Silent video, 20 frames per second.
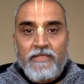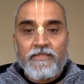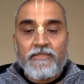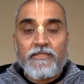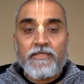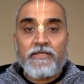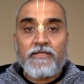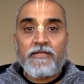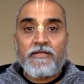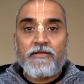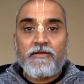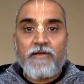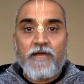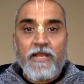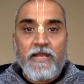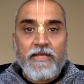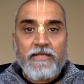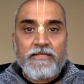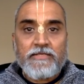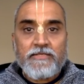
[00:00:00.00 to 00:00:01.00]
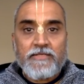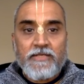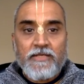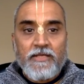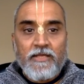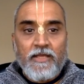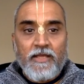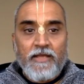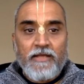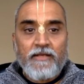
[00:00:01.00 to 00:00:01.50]
the great
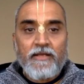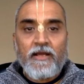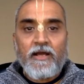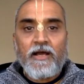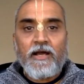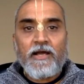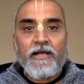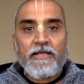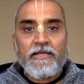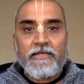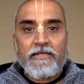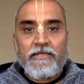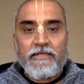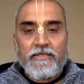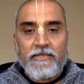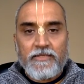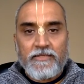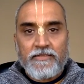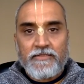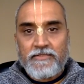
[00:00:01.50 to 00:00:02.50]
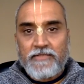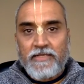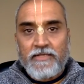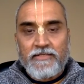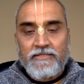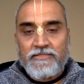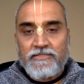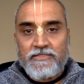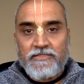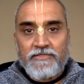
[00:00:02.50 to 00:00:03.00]
and highly
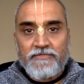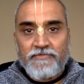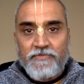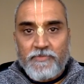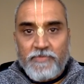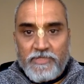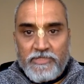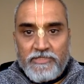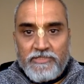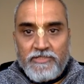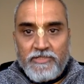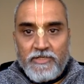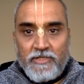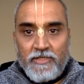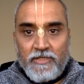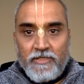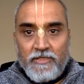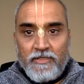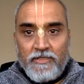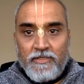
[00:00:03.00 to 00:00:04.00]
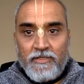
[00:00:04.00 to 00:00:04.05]
intelligent Vibhishana,